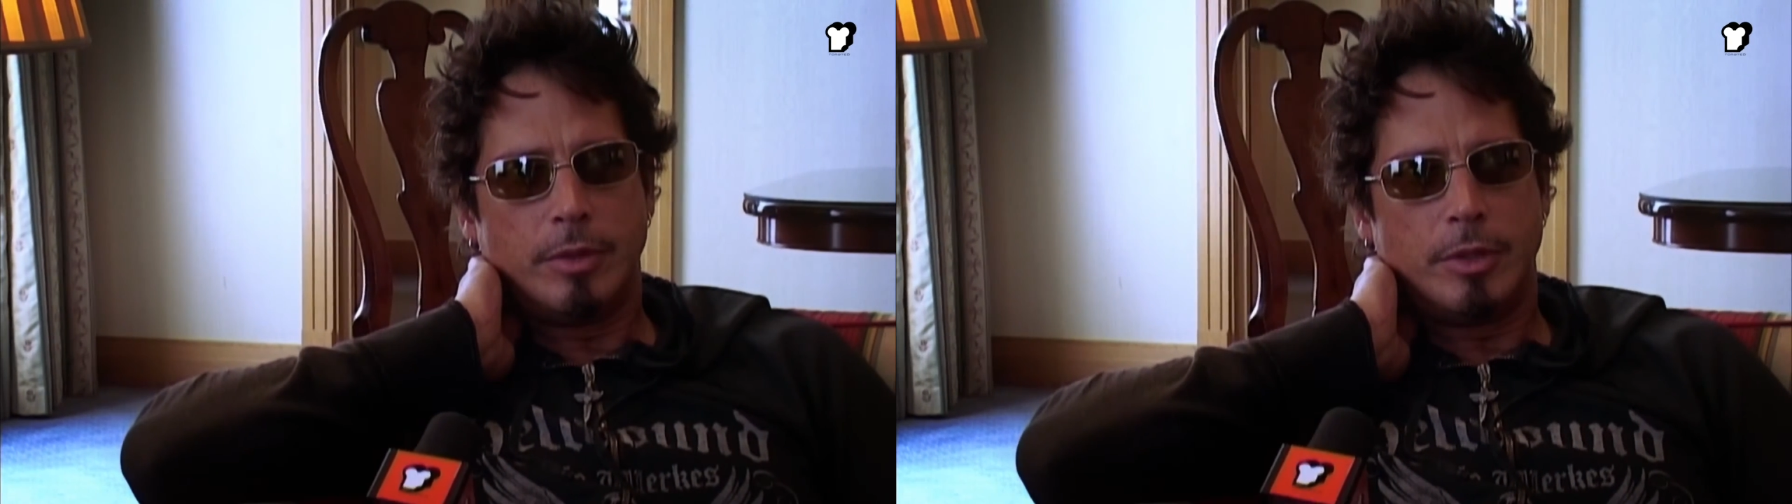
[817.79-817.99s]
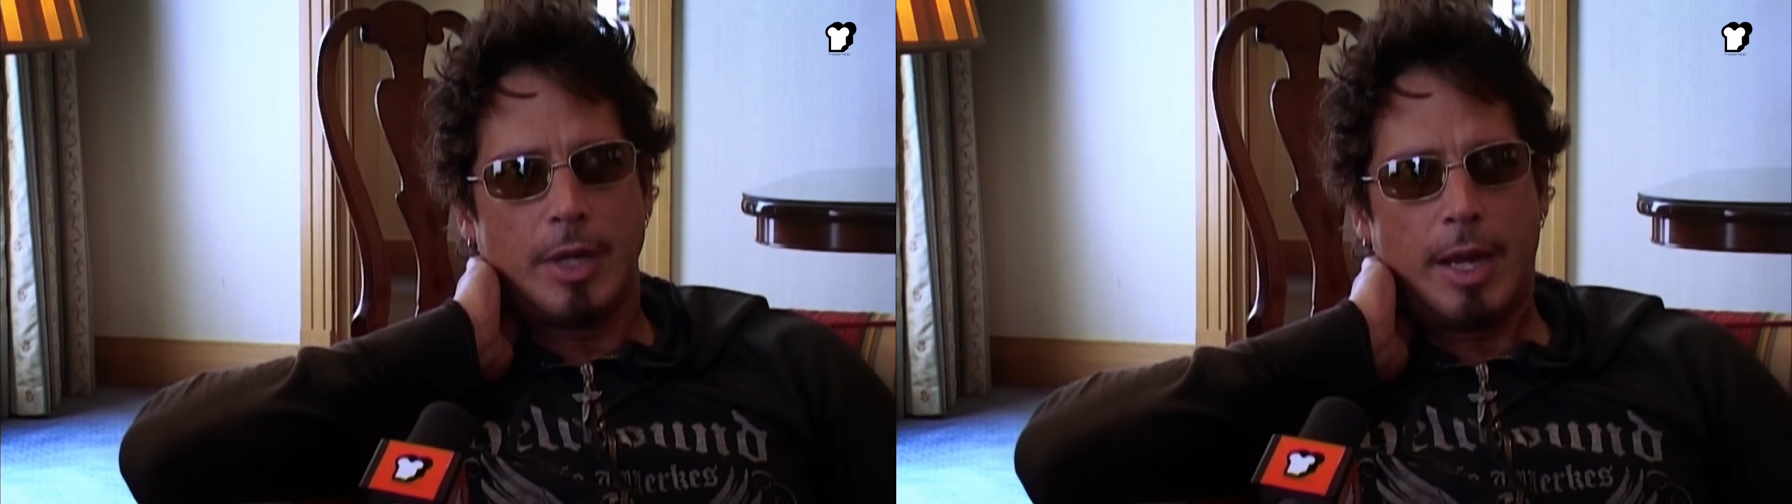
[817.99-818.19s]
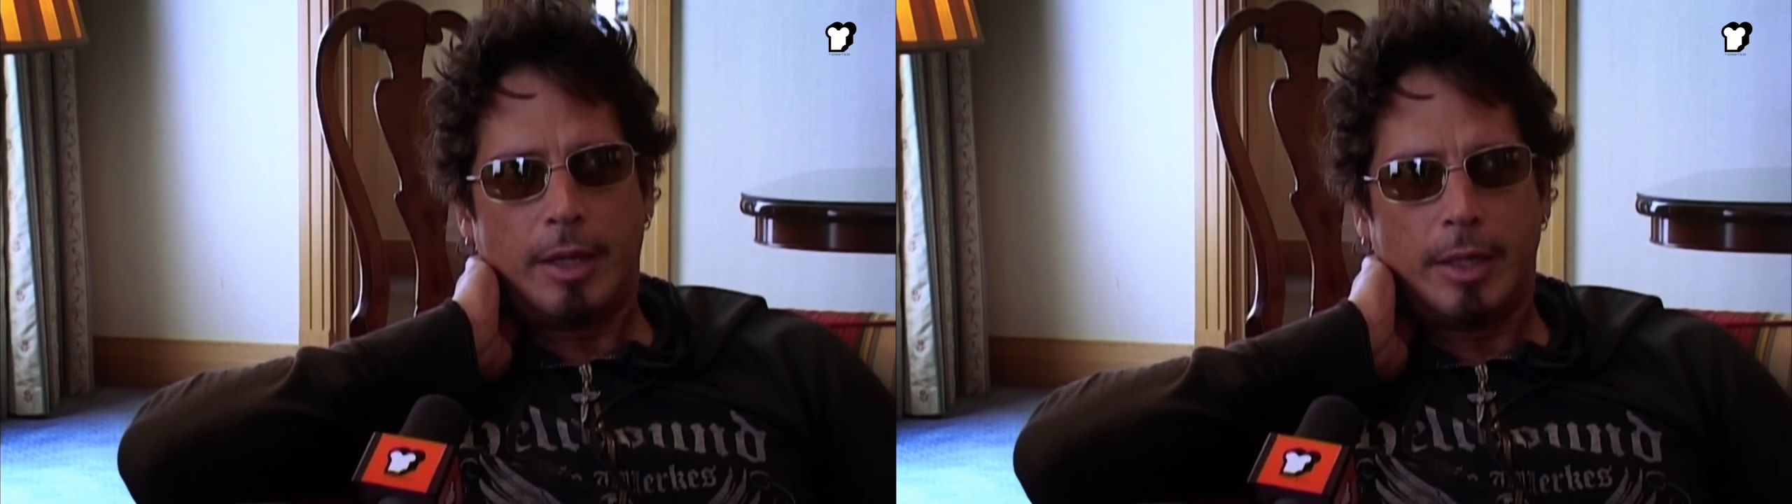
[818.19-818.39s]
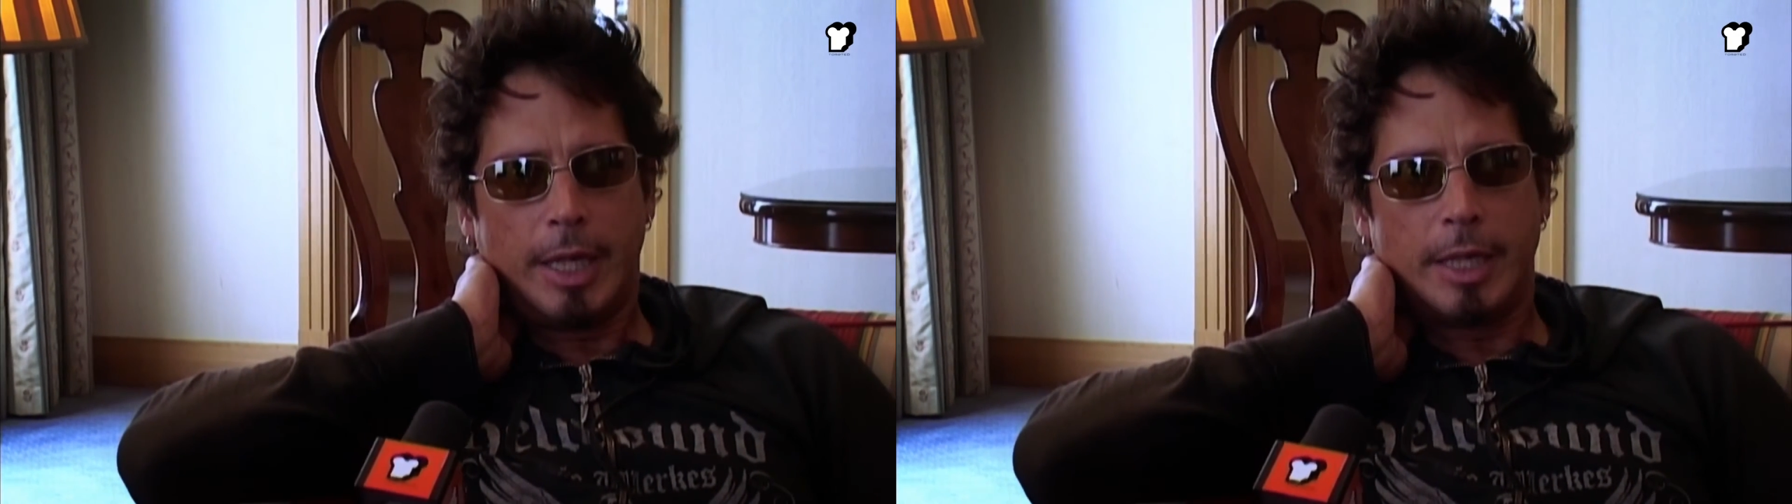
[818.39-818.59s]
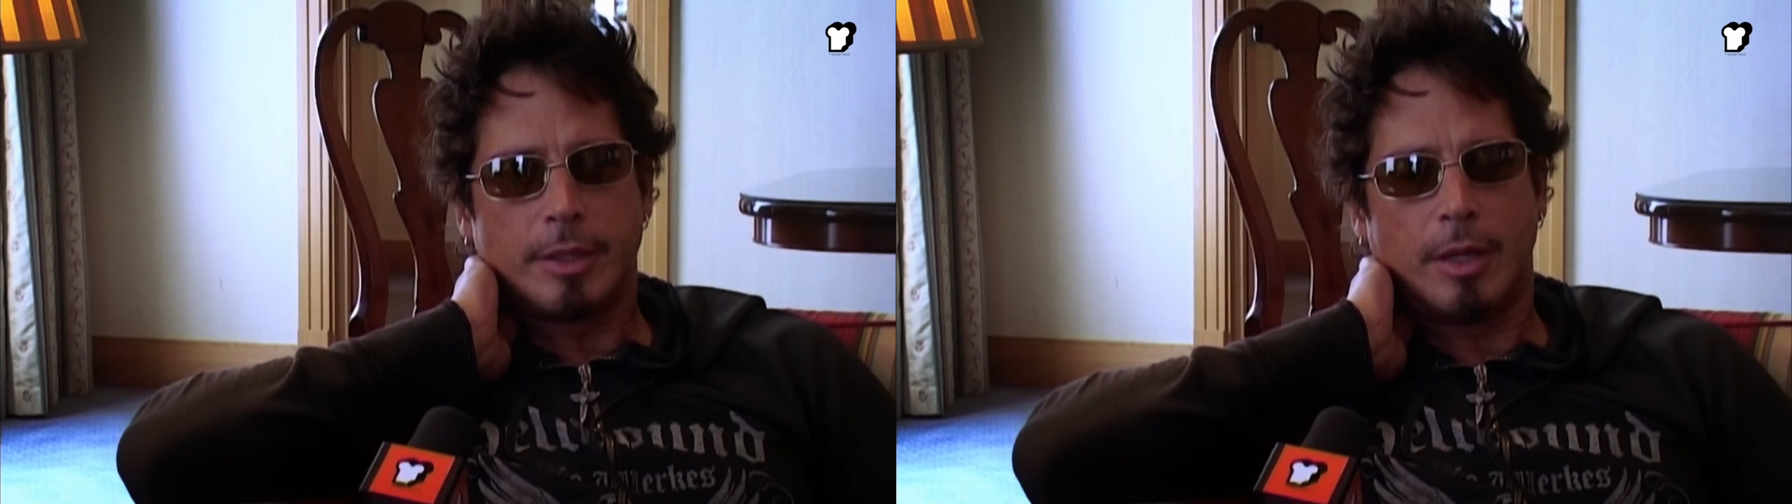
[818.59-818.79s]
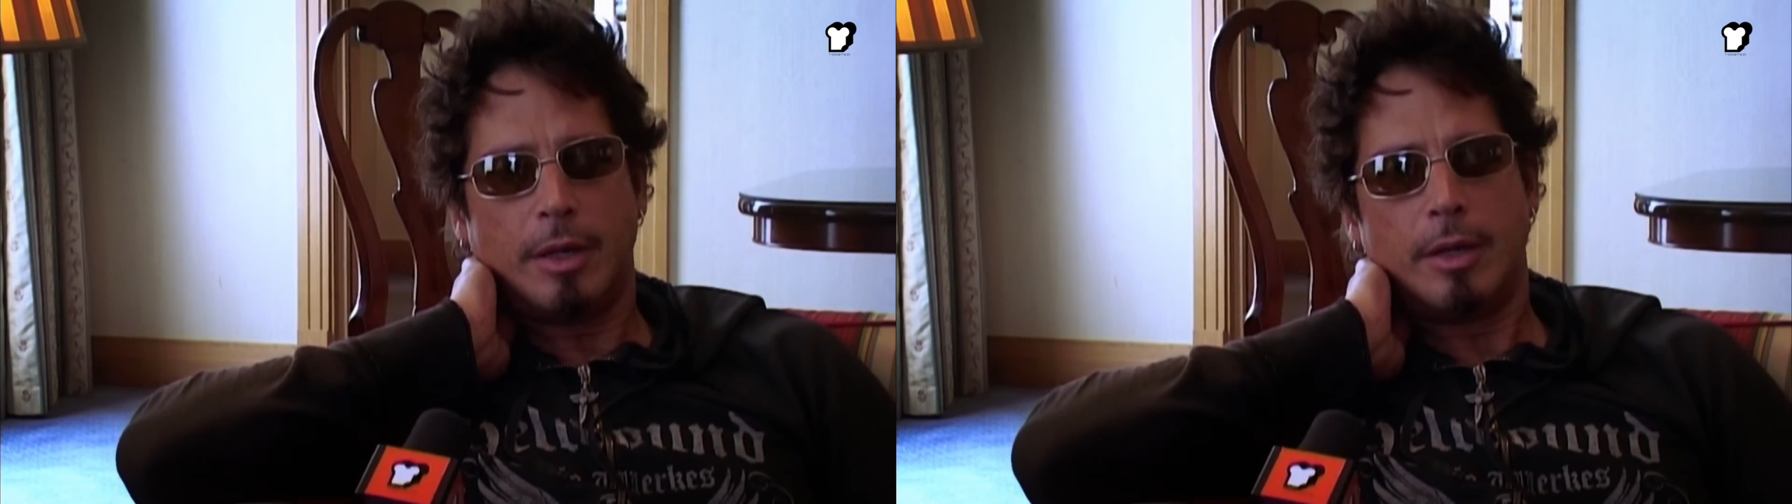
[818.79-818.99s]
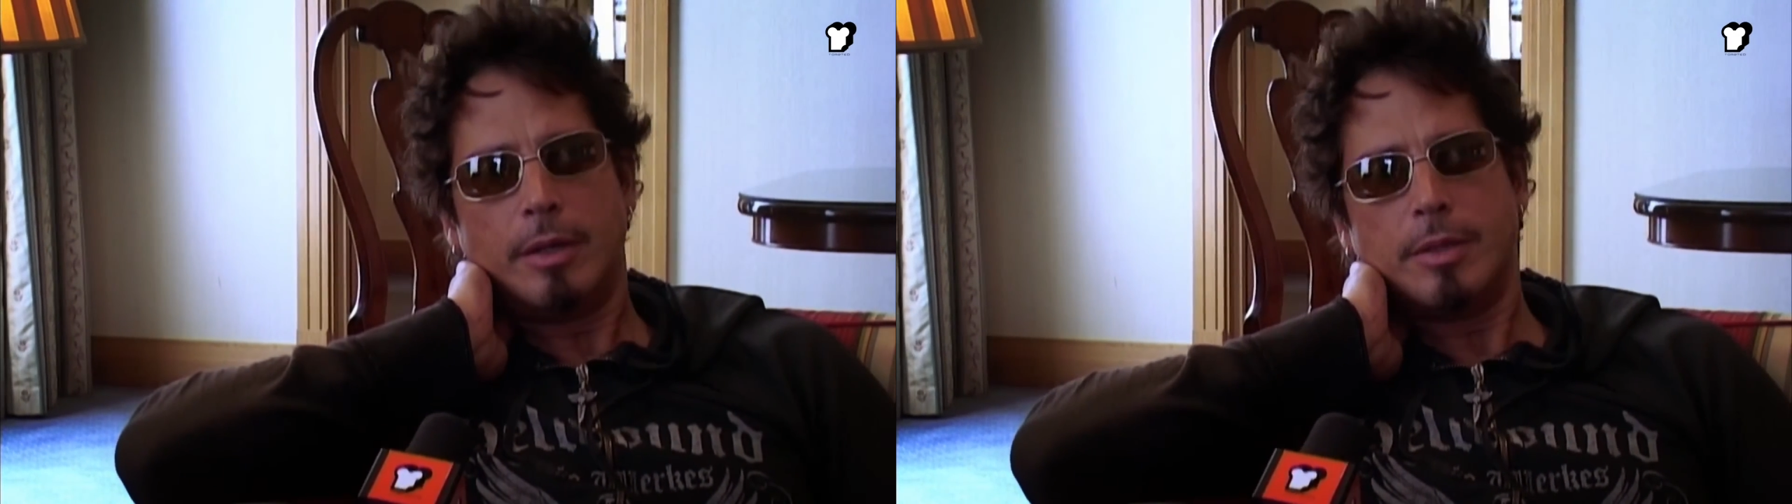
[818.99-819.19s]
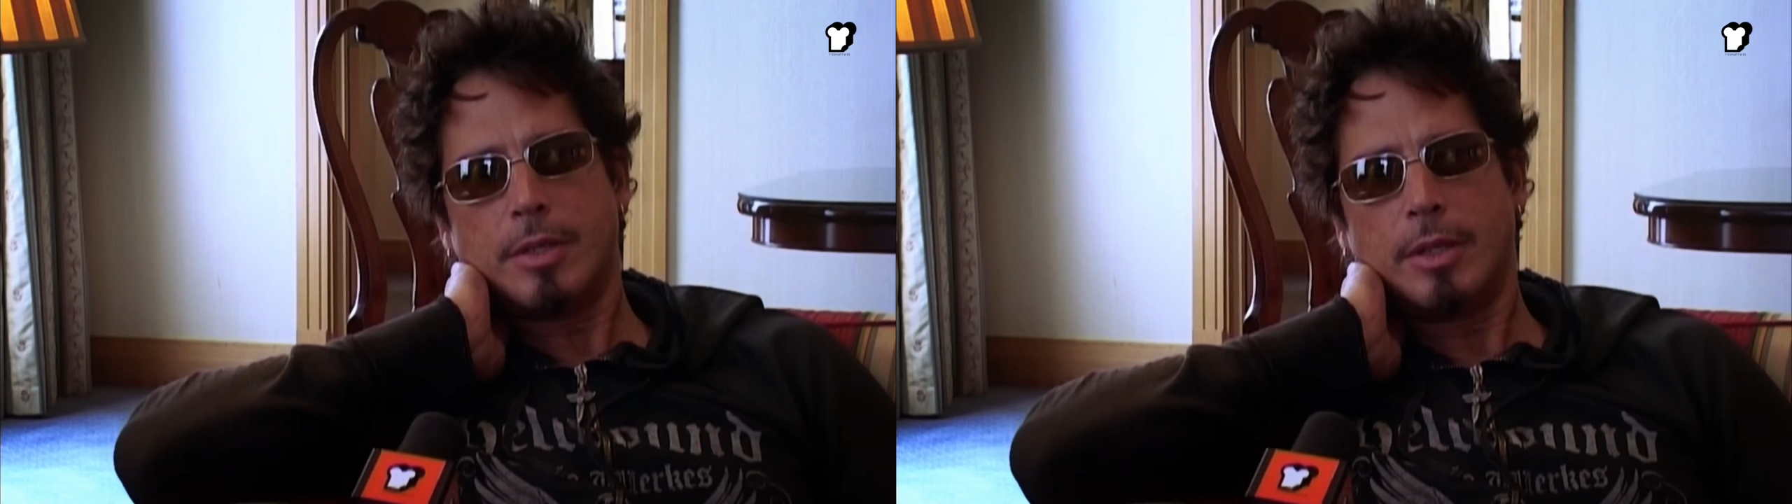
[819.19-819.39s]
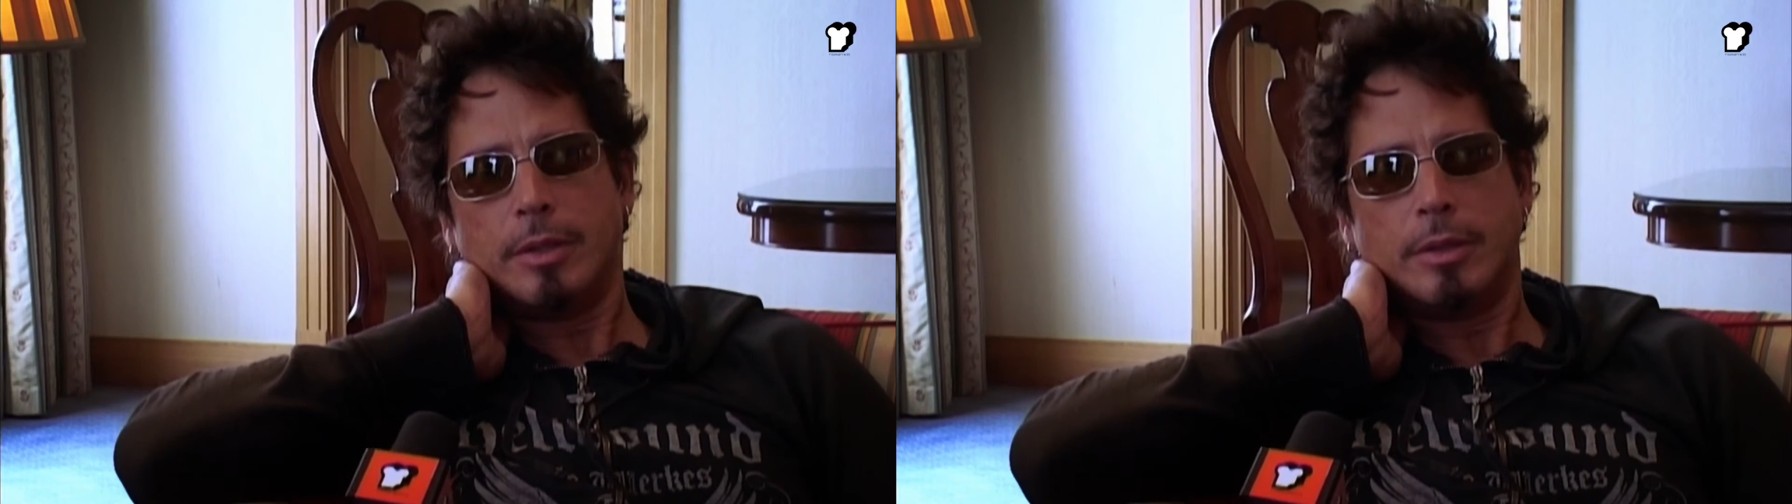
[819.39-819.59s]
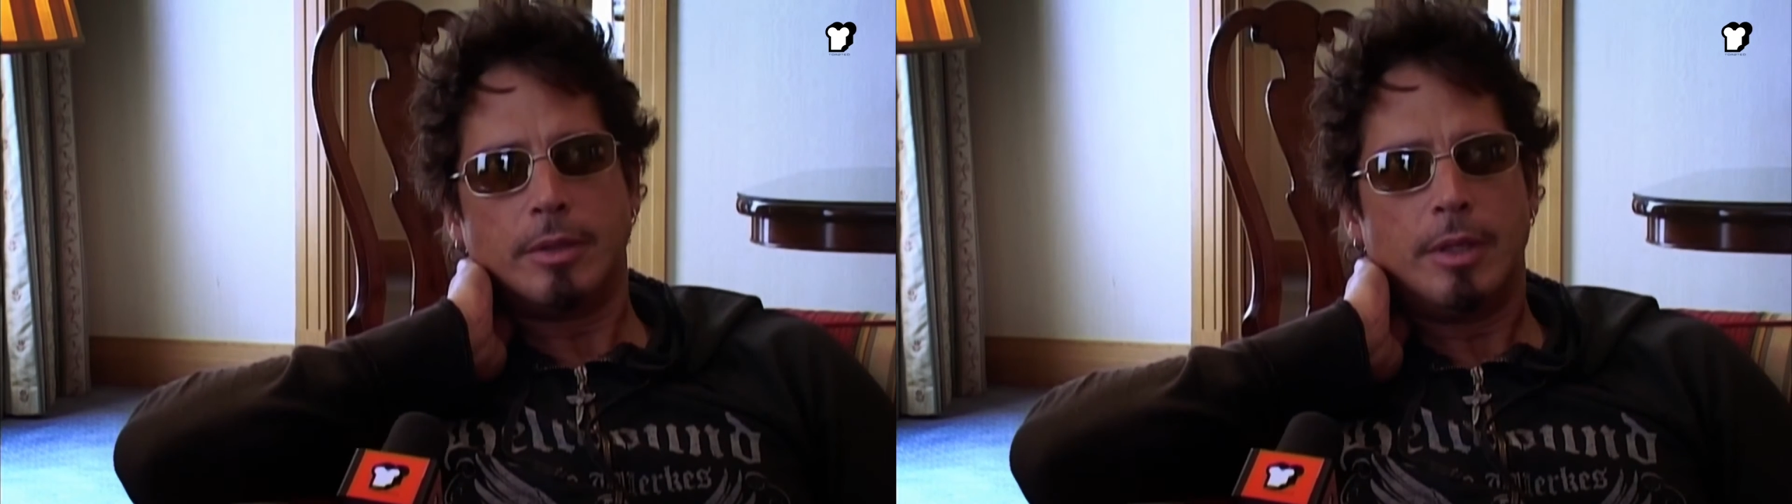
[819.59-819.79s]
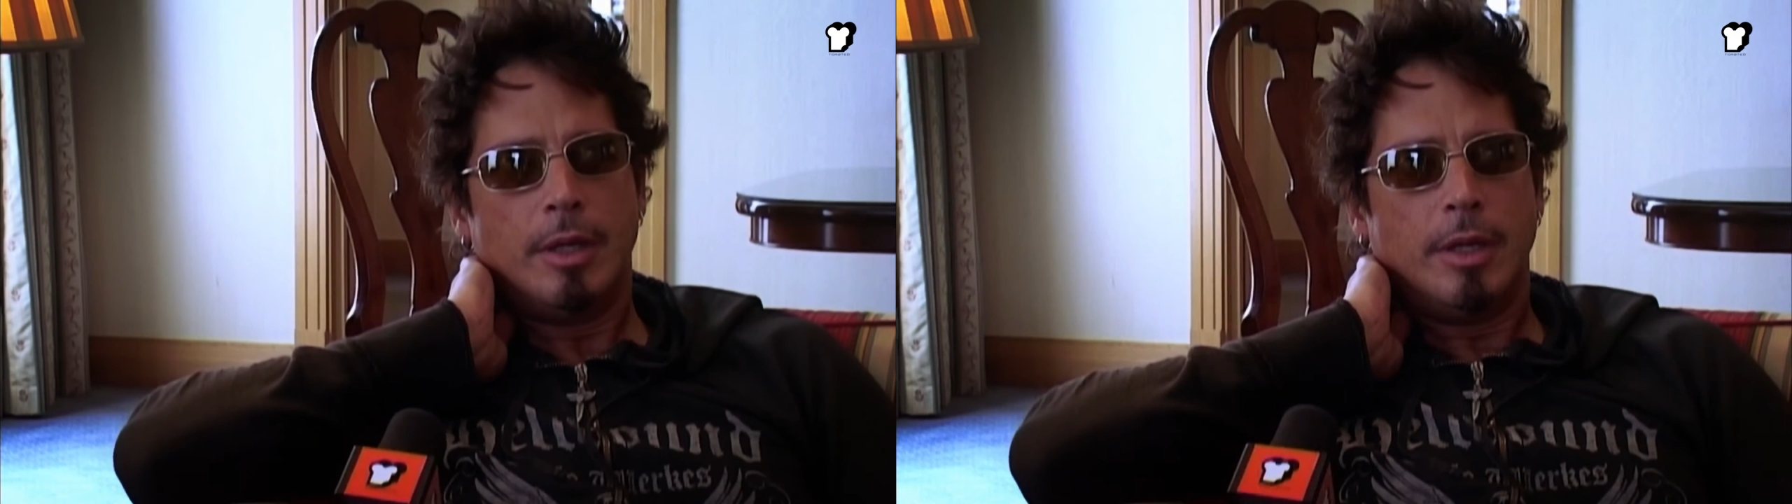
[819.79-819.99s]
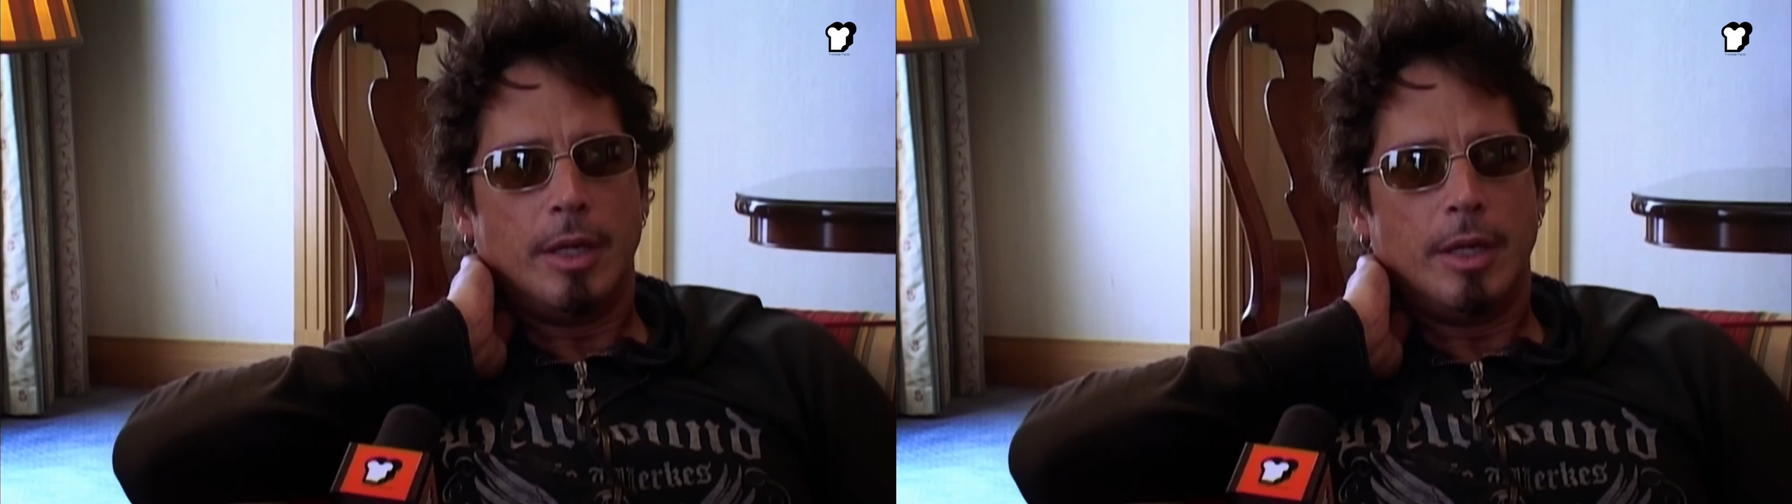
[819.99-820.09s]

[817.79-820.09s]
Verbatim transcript: jangly guitars and